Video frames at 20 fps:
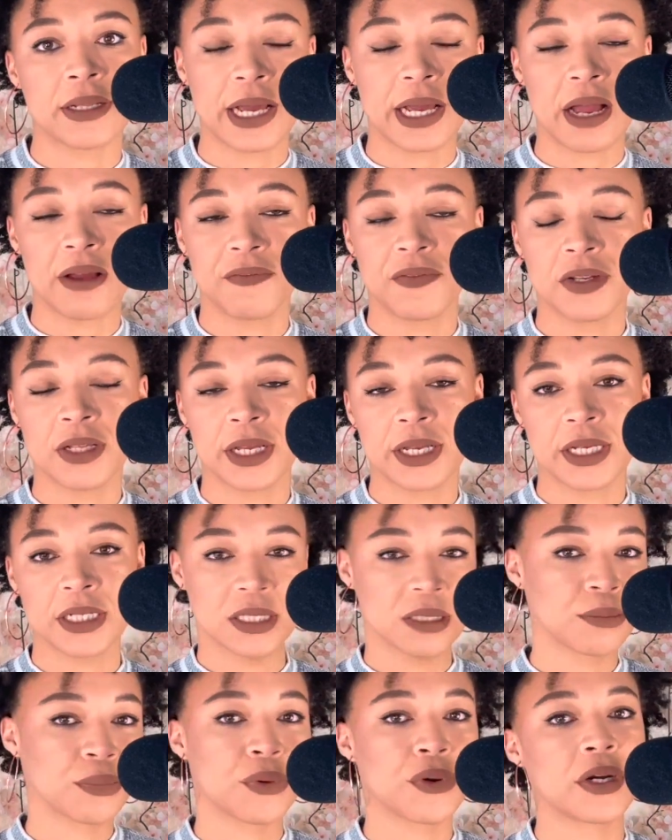Like, I feel like
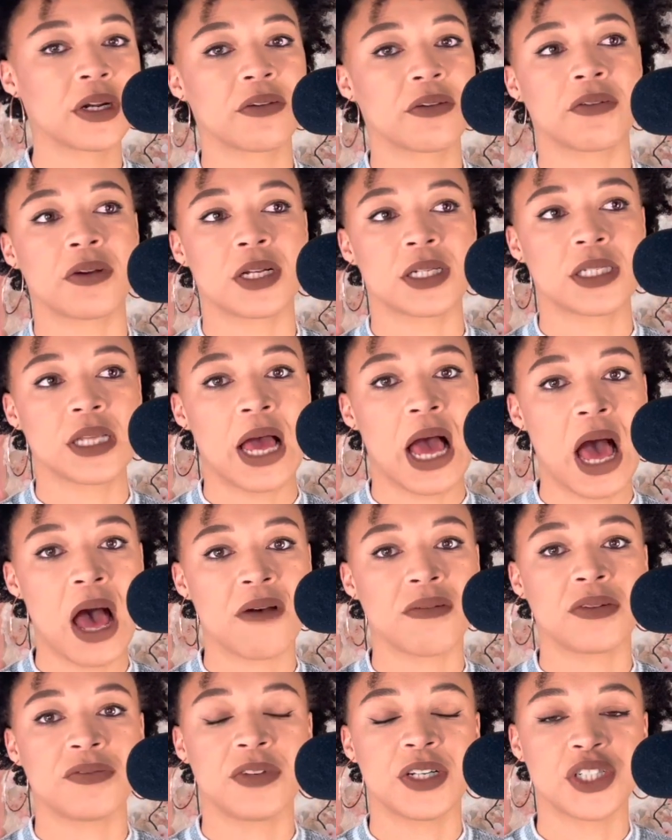it's important for us to
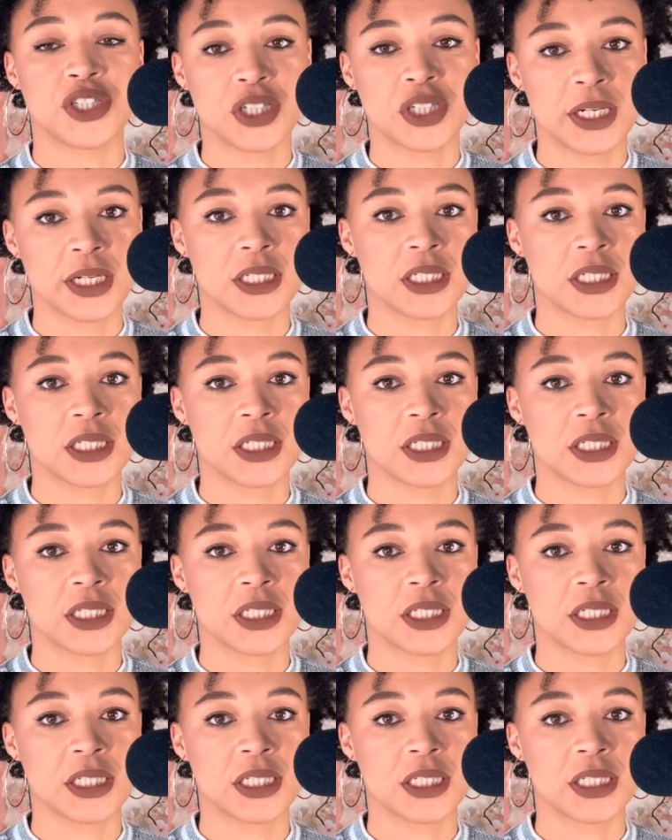have a vision.